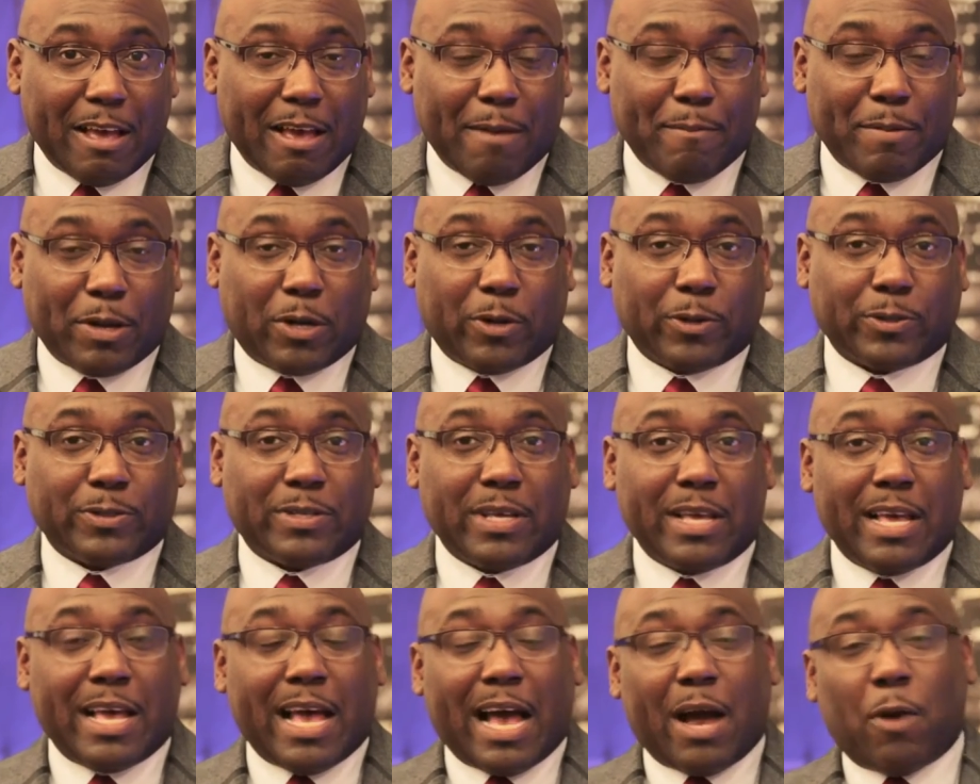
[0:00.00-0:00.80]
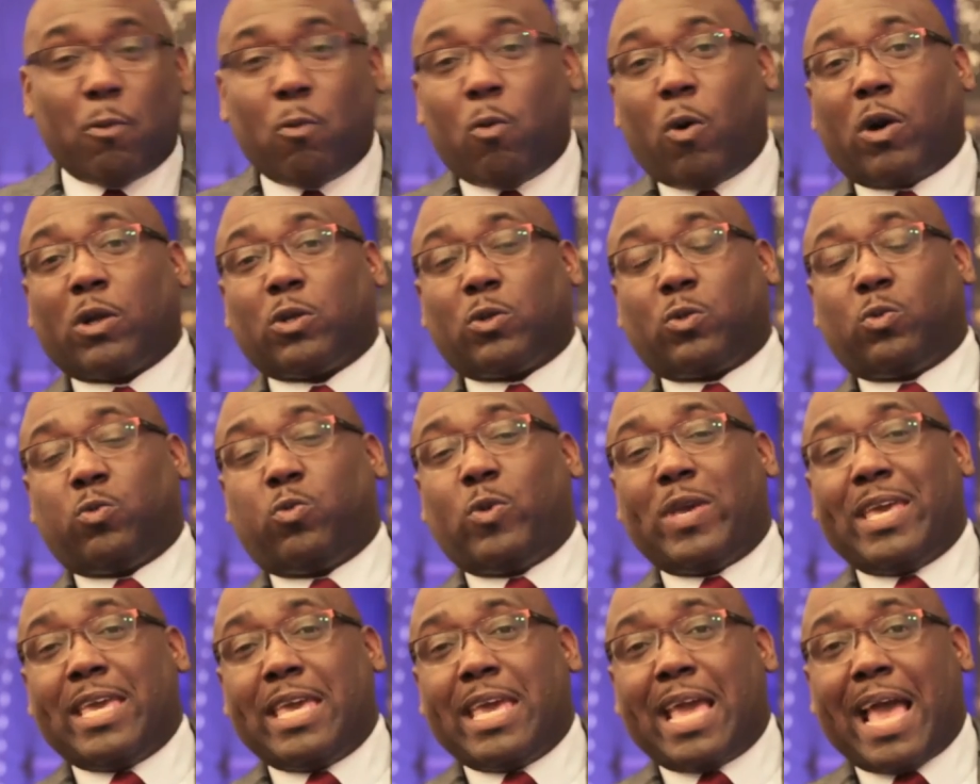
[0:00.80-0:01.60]
Because what
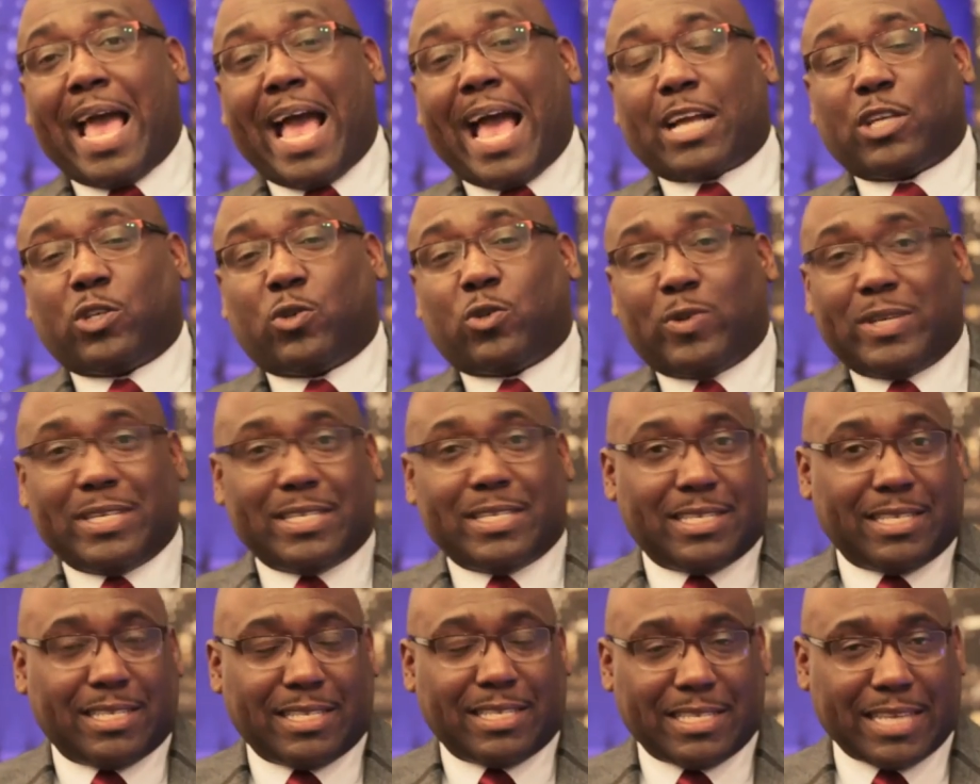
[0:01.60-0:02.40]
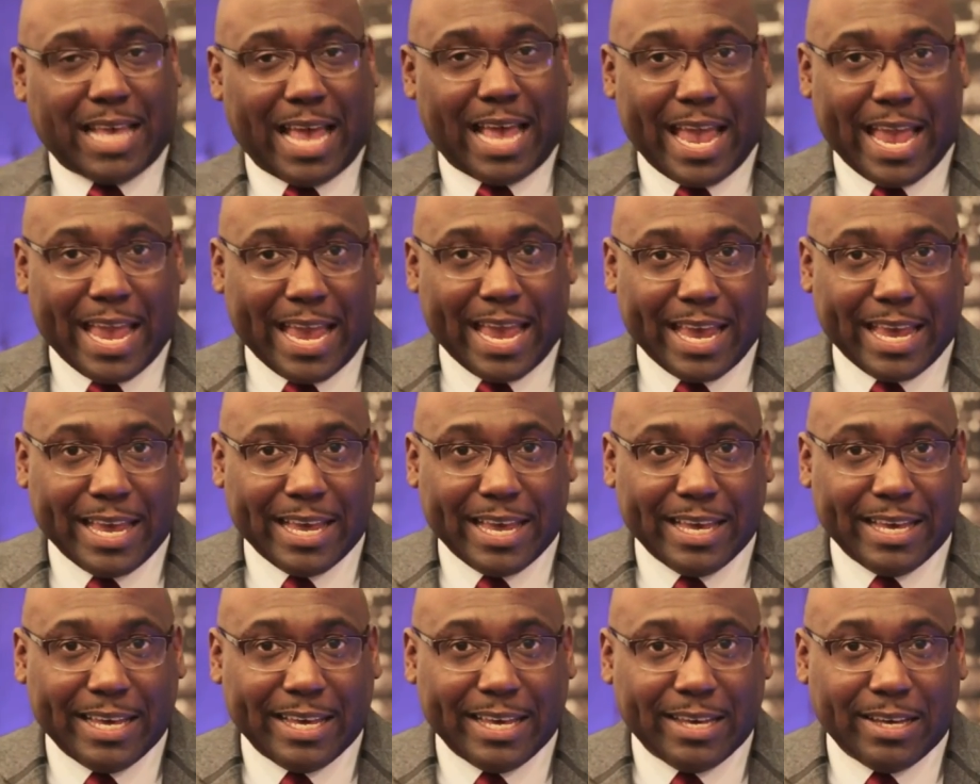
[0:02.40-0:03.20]
we actually say
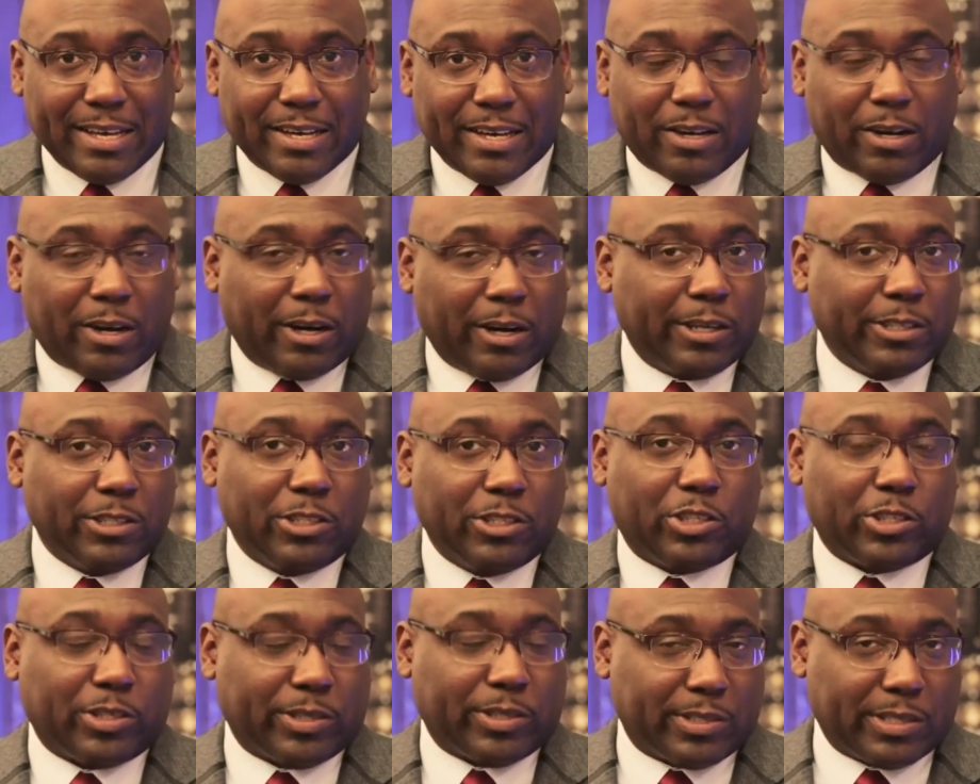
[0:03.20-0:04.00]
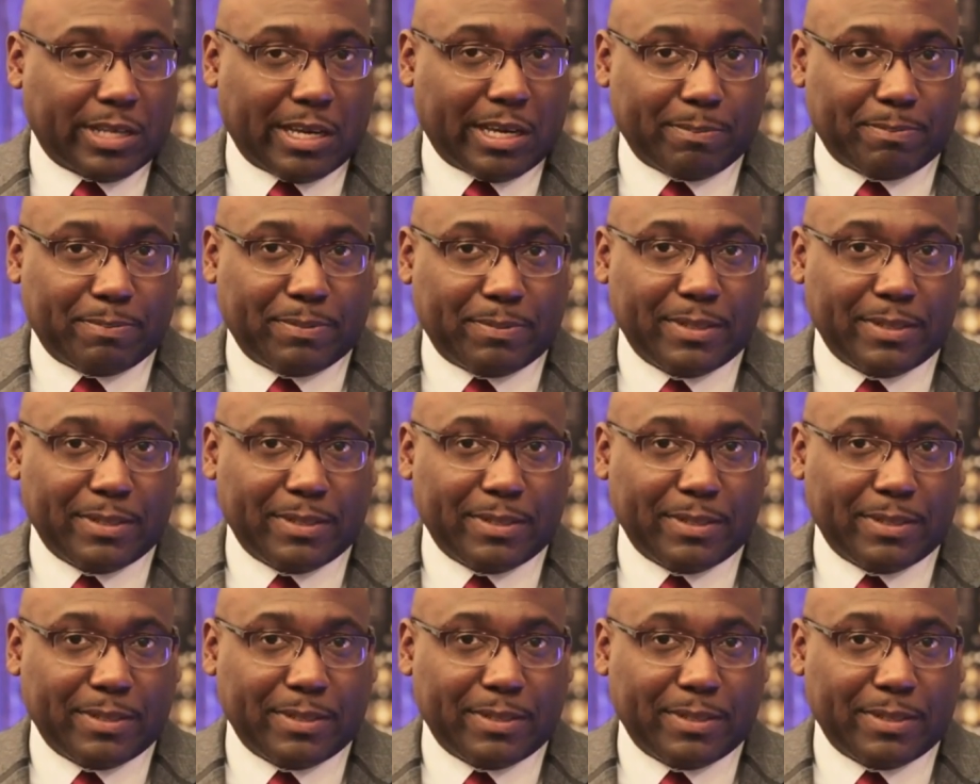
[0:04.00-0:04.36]
conjures up